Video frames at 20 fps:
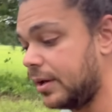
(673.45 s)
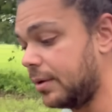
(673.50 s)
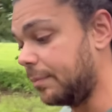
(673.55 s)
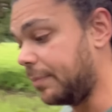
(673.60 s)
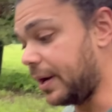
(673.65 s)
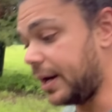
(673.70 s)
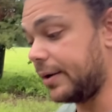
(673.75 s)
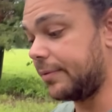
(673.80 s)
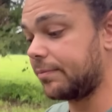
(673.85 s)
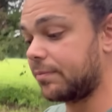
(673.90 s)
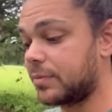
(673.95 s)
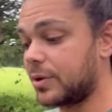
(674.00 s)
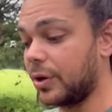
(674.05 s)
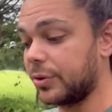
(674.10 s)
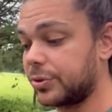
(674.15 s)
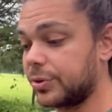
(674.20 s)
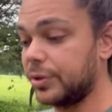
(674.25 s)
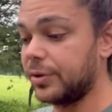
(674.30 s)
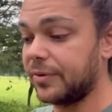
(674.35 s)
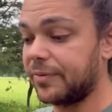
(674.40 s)
But
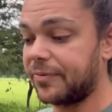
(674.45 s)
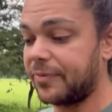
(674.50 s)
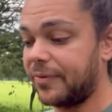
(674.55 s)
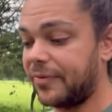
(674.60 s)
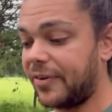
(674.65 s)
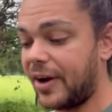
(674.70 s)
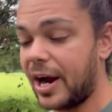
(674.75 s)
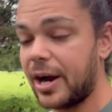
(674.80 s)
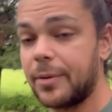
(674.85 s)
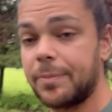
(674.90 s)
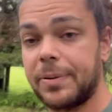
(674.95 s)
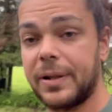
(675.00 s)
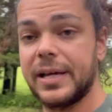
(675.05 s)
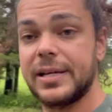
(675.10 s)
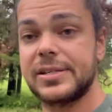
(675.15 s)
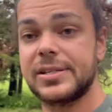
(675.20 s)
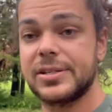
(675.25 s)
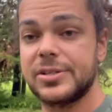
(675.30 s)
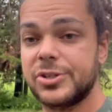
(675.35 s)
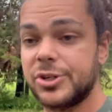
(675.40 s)
go through your
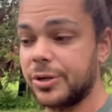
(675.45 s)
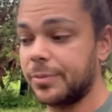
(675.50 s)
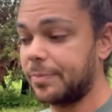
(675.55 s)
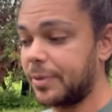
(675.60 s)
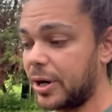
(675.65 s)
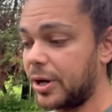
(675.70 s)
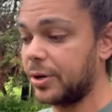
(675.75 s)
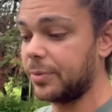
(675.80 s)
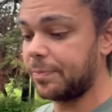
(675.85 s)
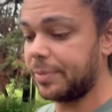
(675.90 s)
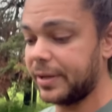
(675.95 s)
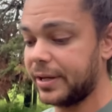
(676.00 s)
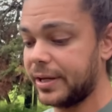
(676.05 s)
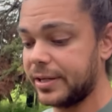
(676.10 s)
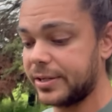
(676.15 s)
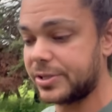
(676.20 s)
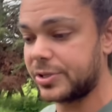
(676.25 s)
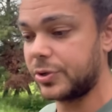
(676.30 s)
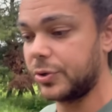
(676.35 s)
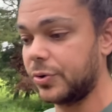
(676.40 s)
fireplaces, your burn
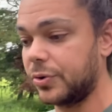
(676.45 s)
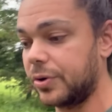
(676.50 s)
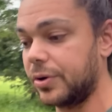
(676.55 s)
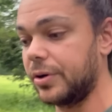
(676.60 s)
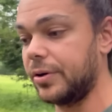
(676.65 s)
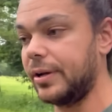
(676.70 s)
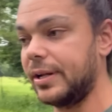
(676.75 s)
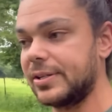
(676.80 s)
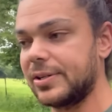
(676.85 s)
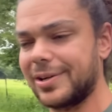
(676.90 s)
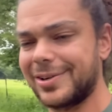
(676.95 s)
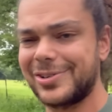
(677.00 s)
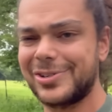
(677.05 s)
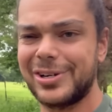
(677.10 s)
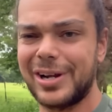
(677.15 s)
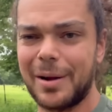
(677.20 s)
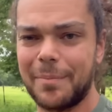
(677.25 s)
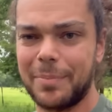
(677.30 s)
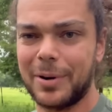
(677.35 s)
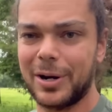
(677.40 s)
pits, as long as you're
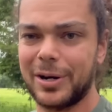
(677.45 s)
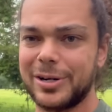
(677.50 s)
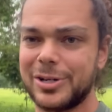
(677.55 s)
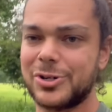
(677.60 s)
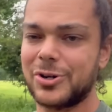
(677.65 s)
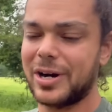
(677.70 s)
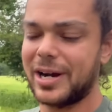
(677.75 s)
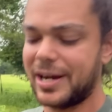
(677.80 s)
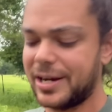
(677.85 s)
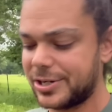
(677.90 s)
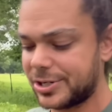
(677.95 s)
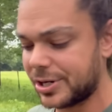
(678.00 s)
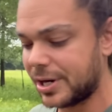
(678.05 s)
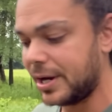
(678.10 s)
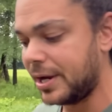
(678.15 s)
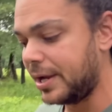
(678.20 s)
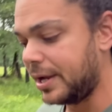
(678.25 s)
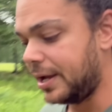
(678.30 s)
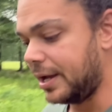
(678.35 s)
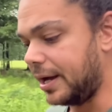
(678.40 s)
not burning trash,
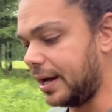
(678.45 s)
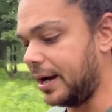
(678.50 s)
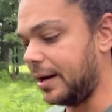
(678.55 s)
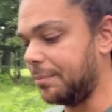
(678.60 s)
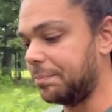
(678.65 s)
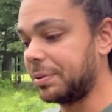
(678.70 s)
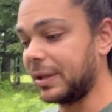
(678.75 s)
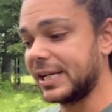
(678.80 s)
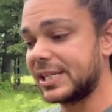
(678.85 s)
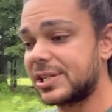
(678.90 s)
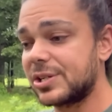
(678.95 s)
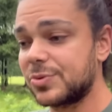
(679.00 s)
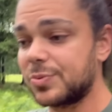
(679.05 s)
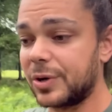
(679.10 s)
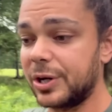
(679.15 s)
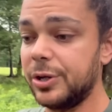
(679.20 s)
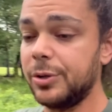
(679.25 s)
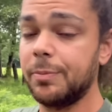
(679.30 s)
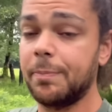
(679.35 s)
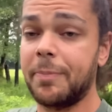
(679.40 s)
places
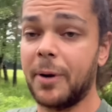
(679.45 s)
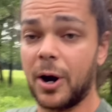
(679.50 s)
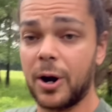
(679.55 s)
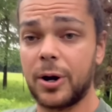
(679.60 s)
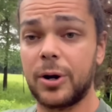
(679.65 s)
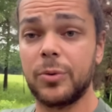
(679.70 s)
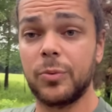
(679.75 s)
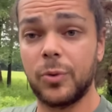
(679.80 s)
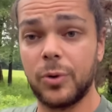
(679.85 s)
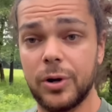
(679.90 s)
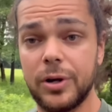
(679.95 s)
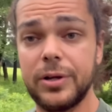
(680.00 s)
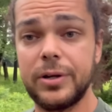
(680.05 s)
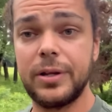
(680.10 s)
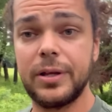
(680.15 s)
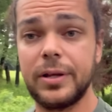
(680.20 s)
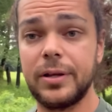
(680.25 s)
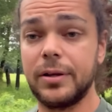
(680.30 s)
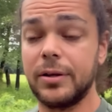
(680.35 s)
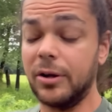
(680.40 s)
where you burn
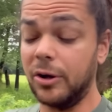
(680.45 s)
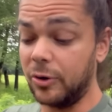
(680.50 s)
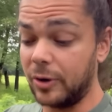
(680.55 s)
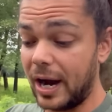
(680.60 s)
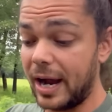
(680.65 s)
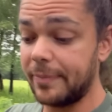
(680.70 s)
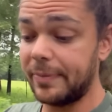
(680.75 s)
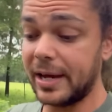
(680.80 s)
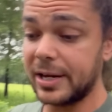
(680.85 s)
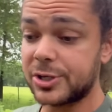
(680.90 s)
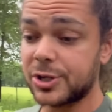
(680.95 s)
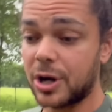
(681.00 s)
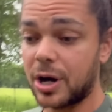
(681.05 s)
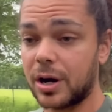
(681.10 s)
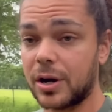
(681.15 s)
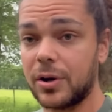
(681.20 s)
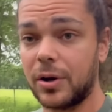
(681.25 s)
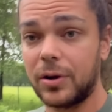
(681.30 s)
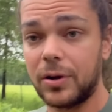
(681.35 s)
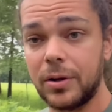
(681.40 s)
wood, grab that
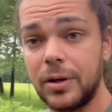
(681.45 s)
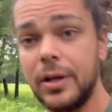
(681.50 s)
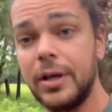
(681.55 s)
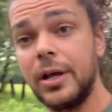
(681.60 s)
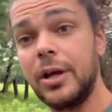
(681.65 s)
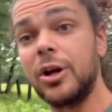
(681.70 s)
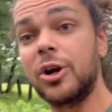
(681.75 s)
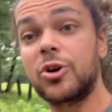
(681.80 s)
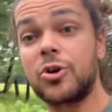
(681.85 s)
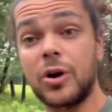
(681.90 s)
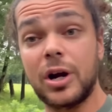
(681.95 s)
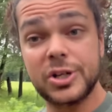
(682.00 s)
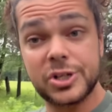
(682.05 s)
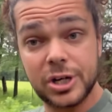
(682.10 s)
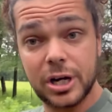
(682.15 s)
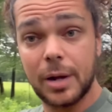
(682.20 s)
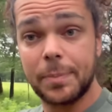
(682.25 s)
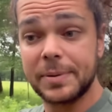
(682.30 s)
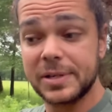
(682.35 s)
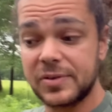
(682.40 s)
charcoal, crush
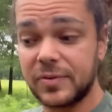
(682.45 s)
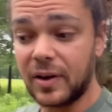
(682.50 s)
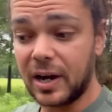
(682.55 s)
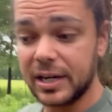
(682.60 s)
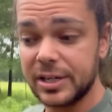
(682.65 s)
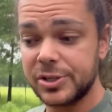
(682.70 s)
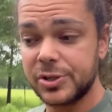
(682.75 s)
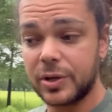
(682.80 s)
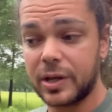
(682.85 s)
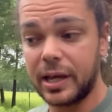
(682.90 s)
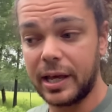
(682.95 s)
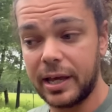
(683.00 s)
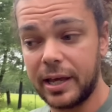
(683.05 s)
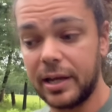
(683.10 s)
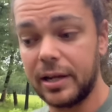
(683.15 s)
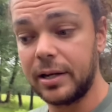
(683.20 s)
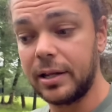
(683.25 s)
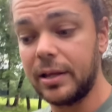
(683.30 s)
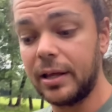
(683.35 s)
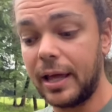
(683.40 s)
it up as fine as you
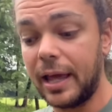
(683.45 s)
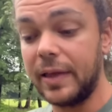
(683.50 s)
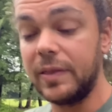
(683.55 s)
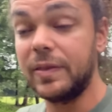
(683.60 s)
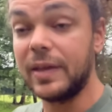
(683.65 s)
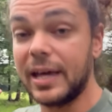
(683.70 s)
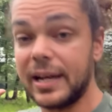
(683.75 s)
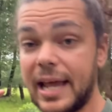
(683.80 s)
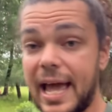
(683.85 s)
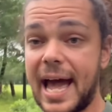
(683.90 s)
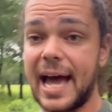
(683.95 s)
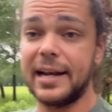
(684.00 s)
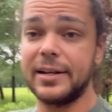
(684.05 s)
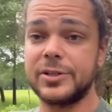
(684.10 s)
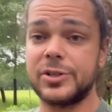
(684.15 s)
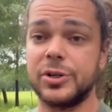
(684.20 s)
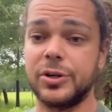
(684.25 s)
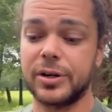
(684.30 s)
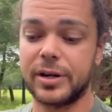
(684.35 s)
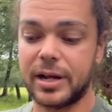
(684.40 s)
can, and then add
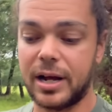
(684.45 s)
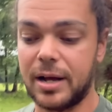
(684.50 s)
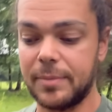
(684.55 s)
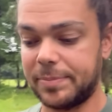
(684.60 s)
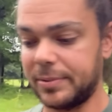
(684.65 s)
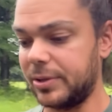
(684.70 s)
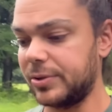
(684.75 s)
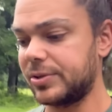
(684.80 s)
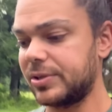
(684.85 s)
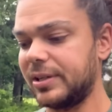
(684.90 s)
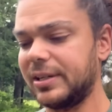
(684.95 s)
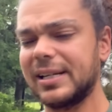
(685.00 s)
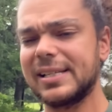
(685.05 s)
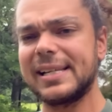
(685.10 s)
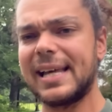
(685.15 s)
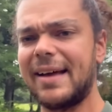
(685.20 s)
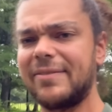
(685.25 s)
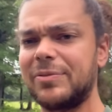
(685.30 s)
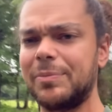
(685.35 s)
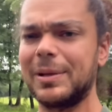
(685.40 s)
it to your compost. It
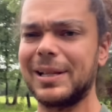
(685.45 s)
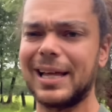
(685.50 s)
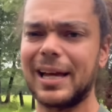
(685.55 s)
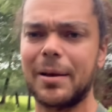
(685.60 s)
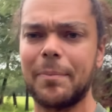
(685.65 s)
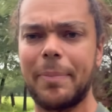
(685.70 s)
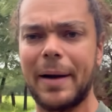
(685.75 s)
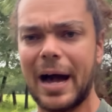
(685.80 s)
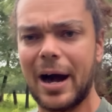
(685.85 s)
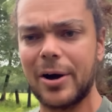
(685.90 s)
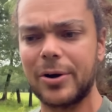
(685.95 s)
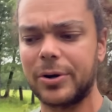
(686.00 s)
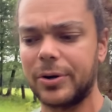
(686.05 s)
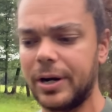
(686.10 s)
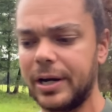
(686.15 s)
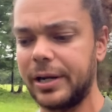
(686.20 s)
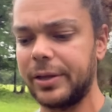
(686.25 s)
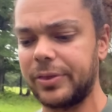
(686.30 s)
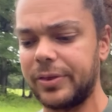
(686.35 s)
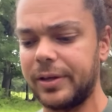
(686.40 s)
doesn't have to be like a powder
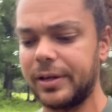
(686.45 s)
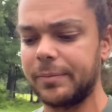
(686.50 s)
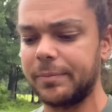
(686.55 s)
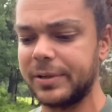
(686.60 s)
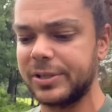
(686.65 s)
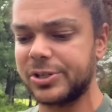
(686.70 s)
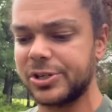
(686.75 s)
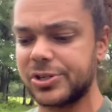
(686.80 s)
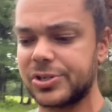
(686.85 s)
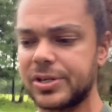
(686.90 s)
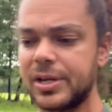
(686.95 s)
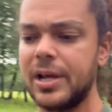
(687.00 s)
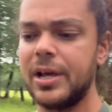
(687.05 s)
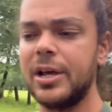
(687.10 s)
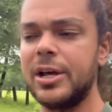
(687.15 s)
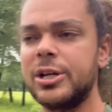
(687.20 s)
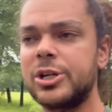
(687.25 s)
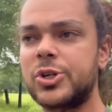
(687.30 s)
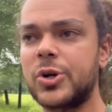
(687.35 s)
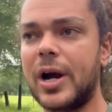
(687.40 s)
or anything, but just
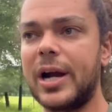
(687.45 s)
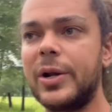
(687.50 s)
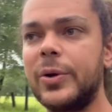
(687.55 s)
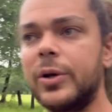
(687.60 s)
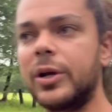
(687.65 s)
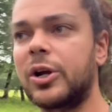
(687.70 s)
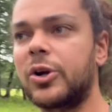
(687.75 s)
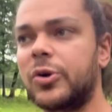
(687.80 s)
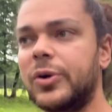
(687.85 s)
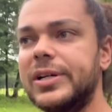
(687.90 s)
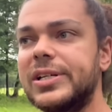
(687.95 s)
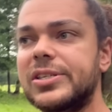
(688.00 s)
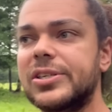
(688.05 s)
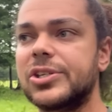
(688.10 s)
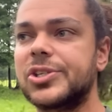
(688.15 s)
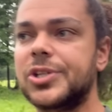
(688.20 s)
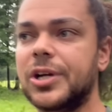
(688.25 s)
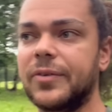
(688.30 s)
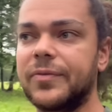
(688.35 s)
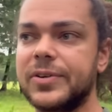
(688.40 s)
try to increase
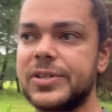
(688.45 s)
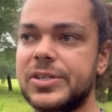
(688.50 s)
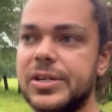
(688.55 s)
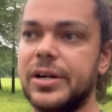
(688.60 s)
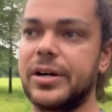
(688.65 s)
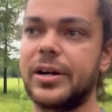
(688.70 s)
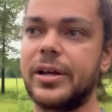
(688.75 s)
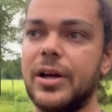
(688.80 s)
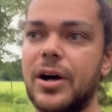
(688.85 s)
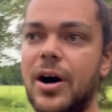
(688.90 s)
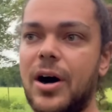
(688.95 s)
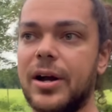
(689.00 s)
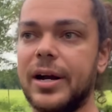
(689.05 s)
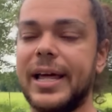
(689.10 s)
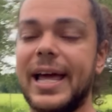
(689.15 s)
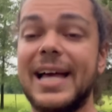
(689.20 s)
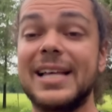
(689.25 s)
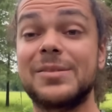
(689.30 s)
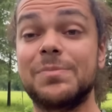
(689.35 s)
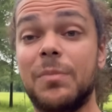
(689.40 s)
the surface area on
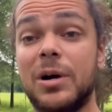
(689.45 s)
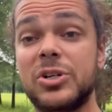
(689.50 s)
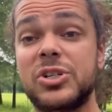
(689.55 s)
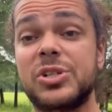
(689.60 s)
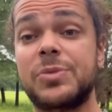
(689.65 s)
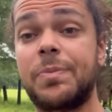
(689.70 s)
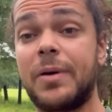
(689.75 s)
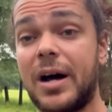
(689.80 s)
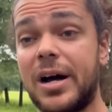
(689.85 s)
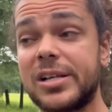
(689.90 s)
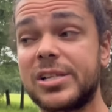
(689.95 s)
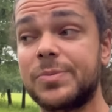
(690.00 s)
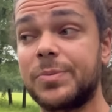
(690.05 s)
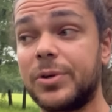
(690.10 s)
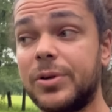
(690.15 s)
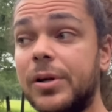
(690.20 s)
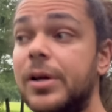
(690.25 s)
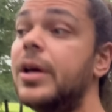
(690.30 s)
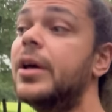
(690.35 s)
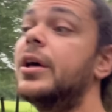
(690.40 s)
it as much as
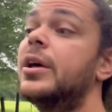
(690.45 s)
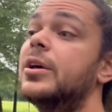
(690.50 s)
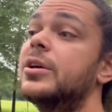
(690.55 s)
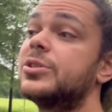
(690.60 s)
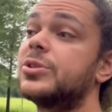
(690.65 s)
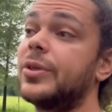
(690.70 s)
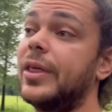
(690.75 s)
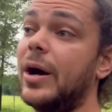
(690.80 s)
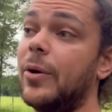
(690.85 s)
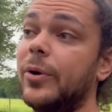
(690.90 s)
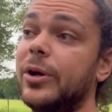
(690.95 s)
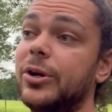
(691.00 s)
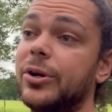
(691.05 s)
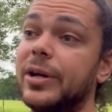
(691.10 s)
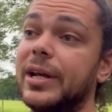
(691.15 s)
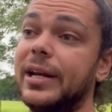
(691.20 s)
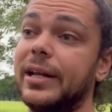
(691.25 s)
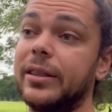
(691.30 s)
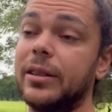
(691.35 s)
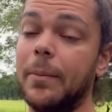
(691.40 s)
possible, so that way you're
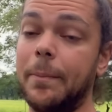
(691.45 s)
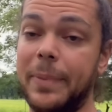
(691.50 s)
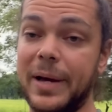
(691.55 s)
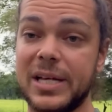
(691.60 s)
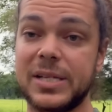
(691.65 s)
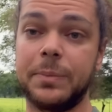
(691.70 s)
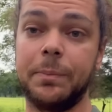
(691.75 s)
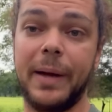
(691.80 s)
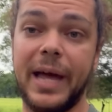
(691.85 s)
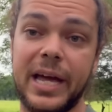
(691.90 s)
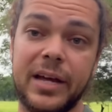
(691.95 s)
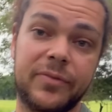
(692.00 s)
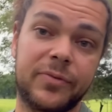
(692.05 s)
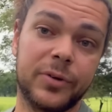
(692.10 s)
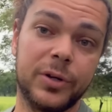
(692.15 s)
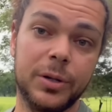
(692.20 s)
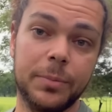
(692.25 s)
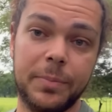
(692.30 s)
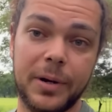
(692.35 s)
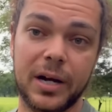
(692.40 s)
getting the best bang
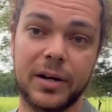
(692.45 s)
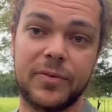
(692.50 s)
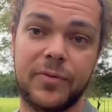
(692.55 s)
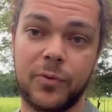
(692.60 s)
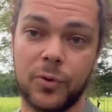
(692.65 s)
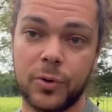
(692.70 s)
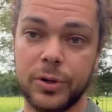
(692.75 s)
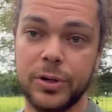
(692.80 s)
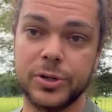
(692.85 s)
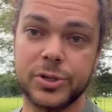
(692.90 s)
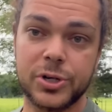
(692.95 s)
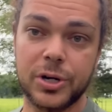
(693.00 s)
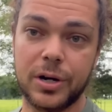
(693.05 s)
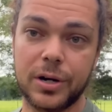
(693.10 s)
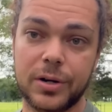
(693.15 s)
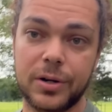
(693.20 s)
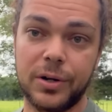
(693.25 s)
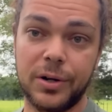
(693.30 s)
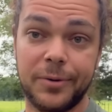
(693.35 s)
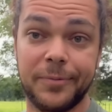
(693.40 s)
for your buck for your
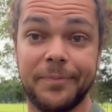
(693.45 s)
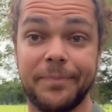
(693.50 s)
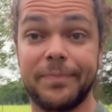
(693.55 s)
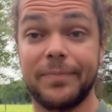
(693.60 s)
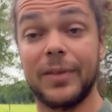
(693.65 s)
charcoal.